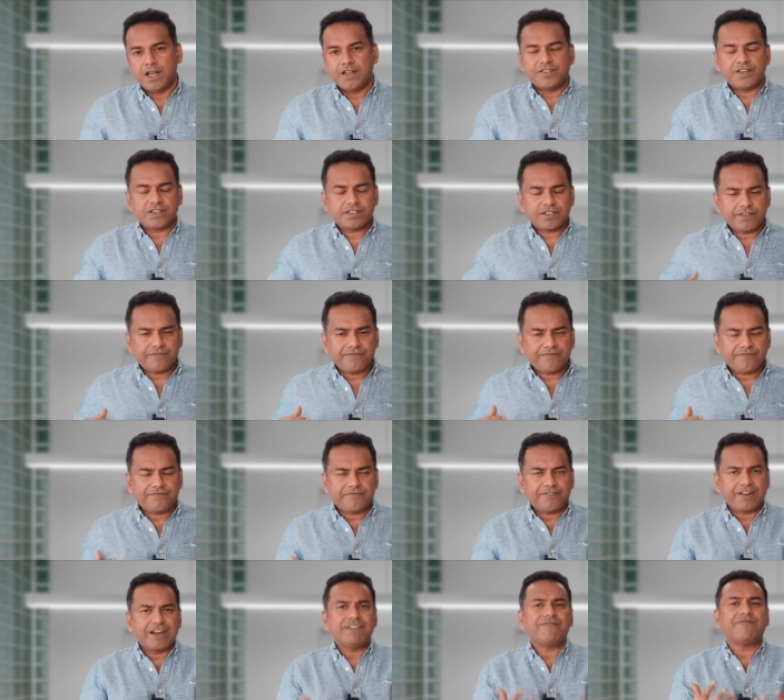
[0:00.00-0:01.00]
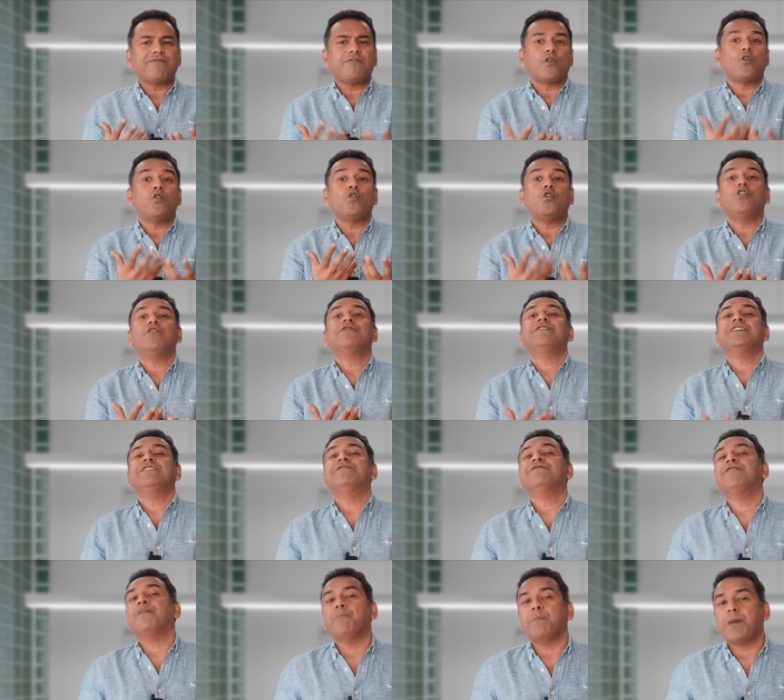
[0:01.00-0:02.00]
There's a free flow of
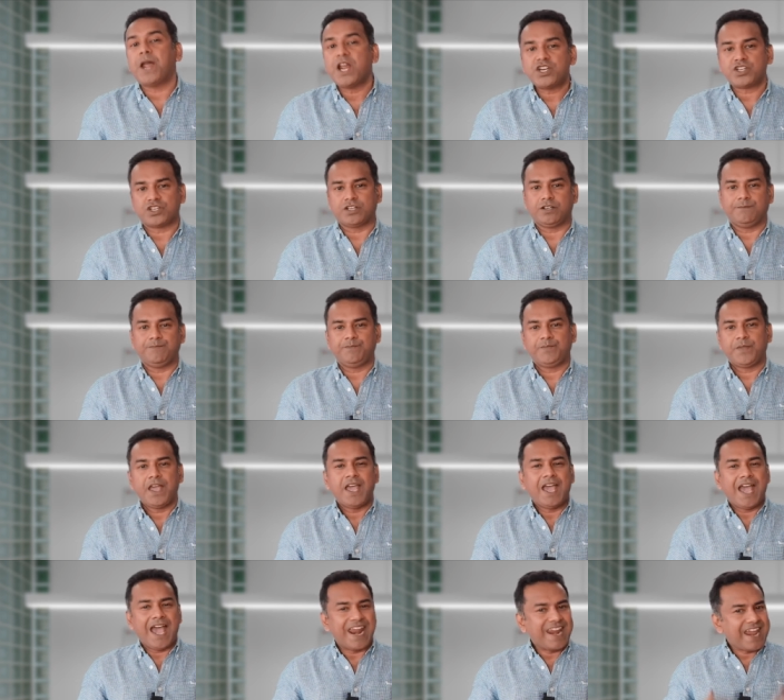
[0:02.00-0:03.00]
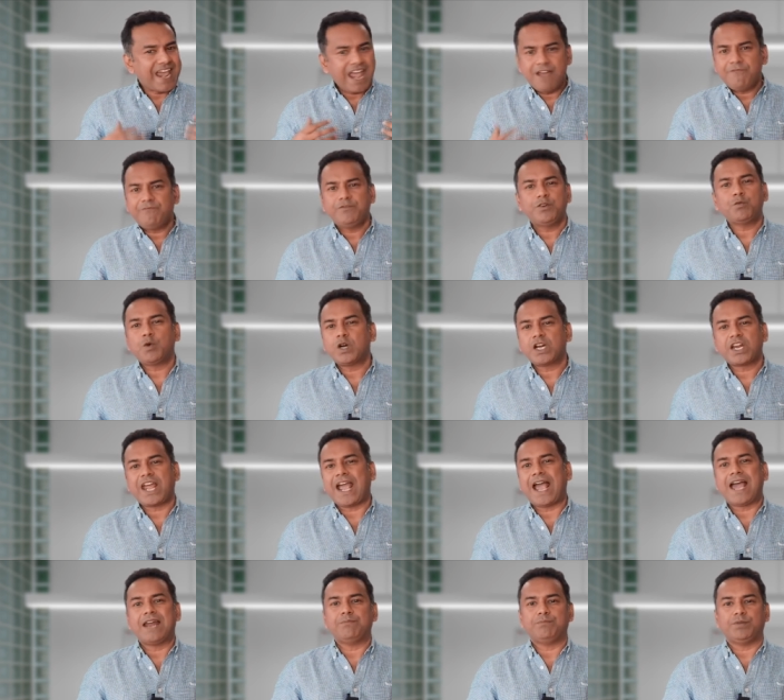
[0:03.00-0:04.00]
information, and everyone
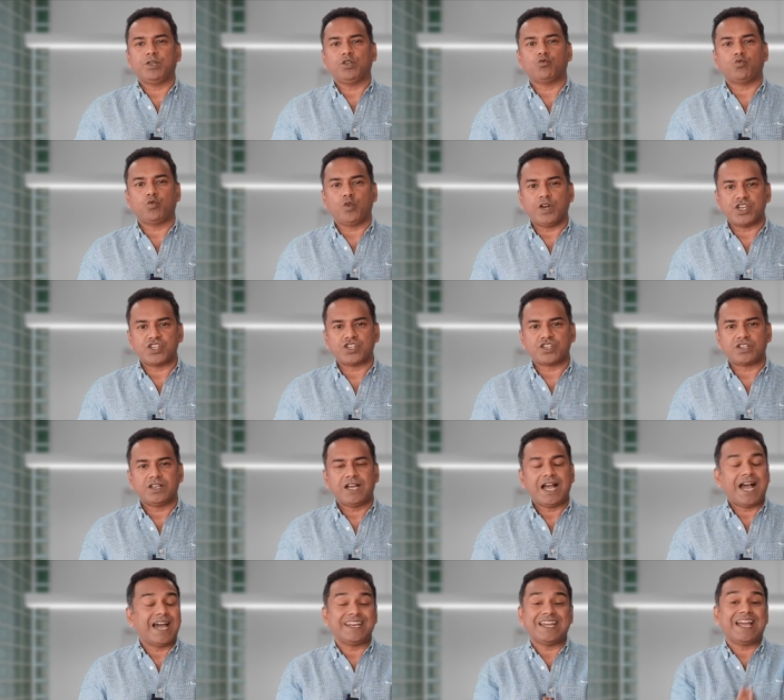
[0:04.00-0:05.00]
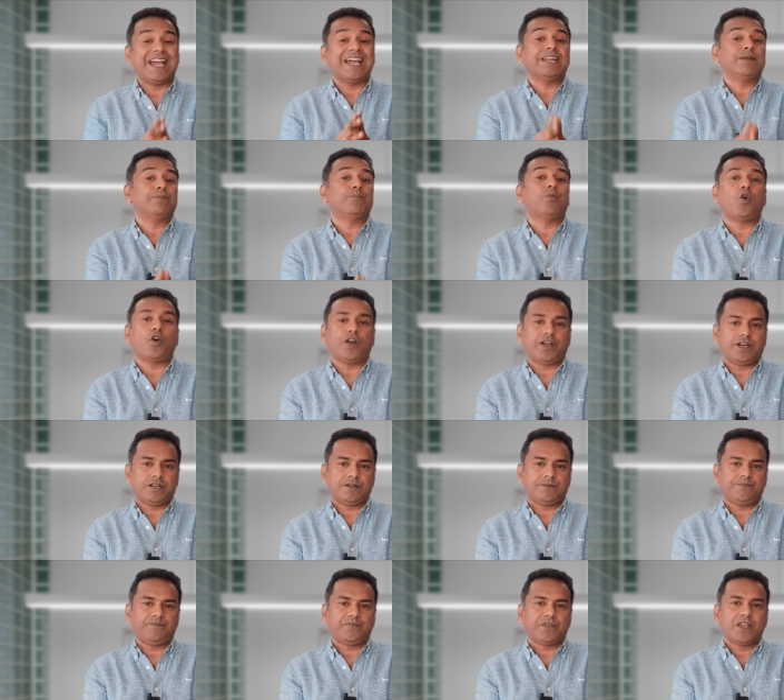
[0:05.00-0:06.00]
can be reached at any
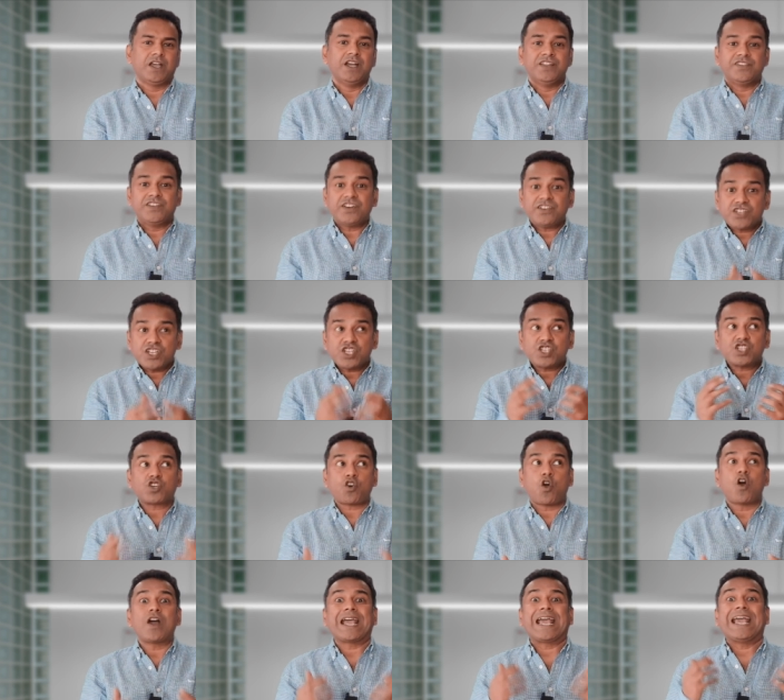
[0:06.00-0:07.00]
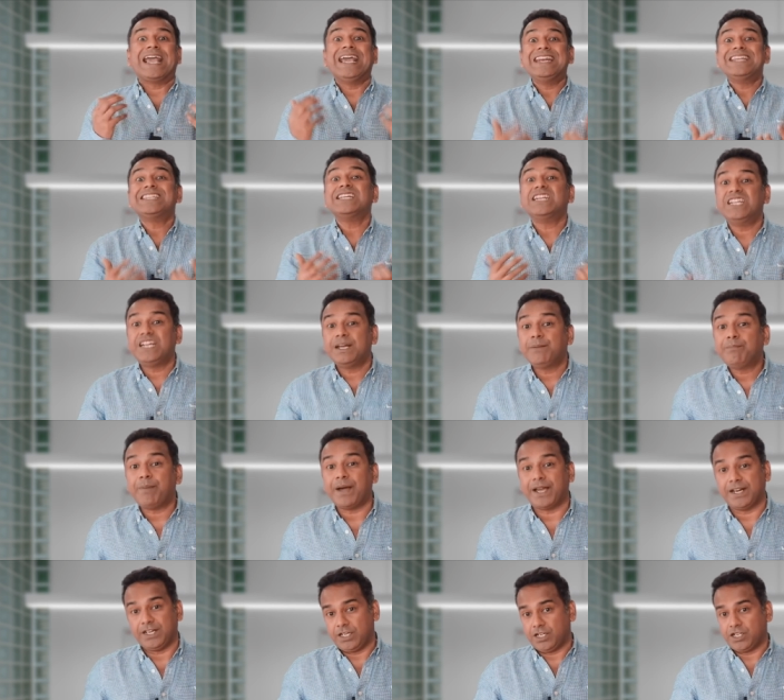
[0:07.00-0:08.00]
point. There is a strong
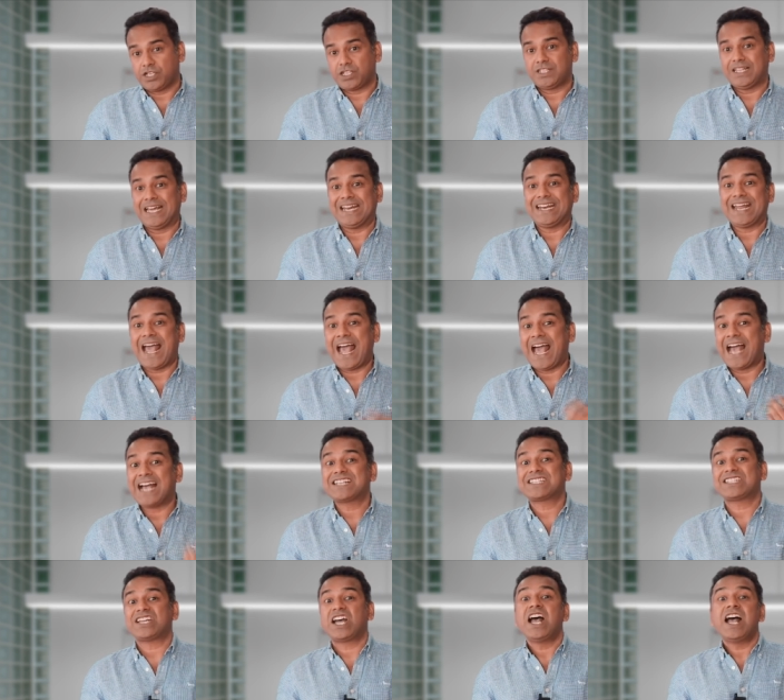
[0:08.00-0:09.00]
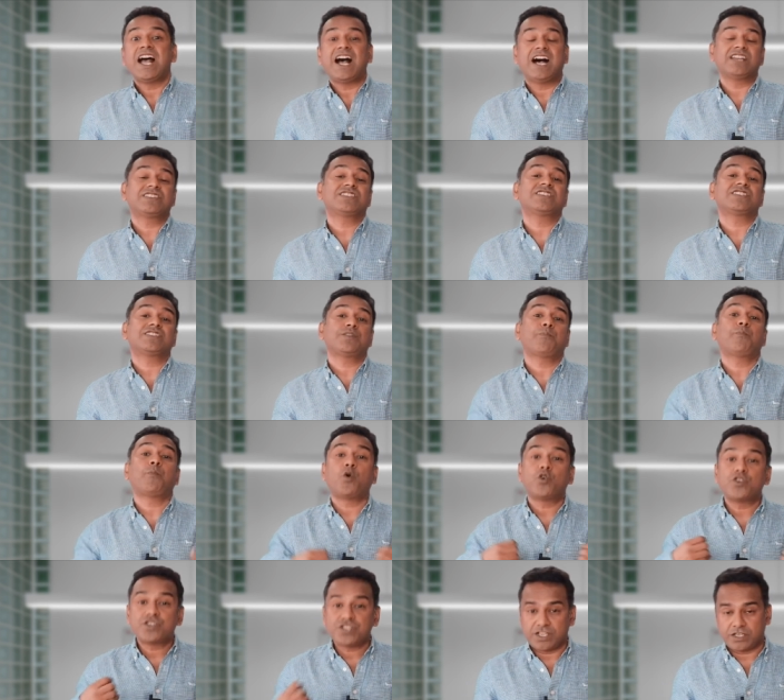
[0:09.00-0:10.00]
interdependence that acts as a
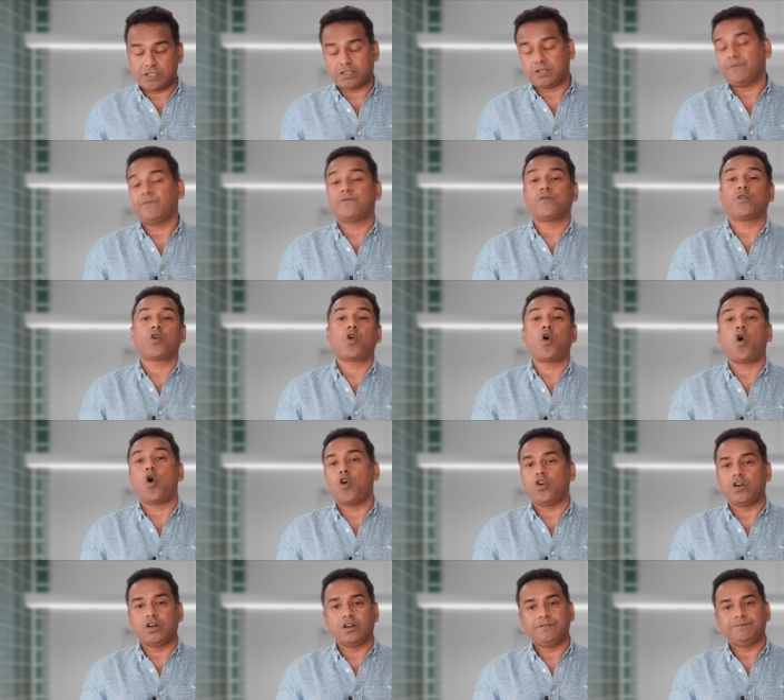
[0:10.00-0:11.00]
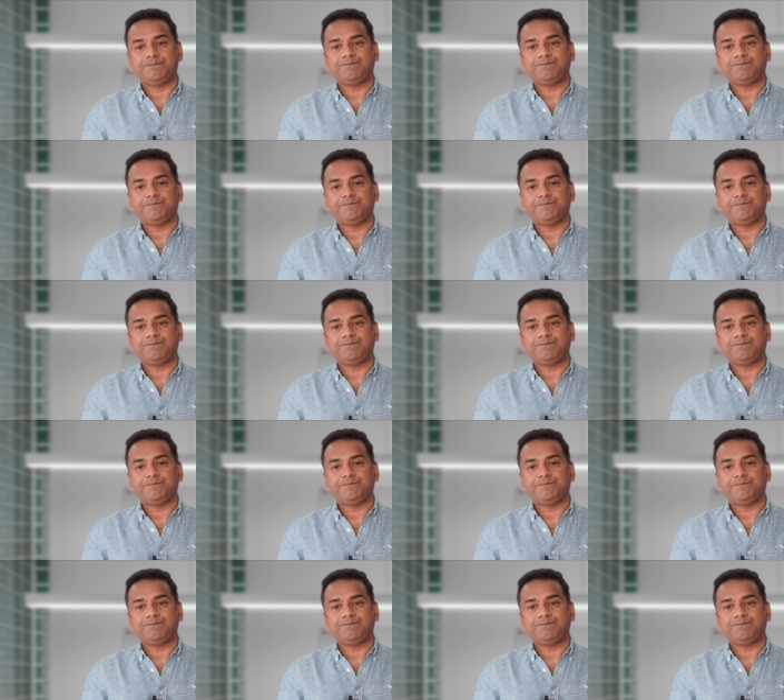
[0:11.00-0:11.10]
support system for all.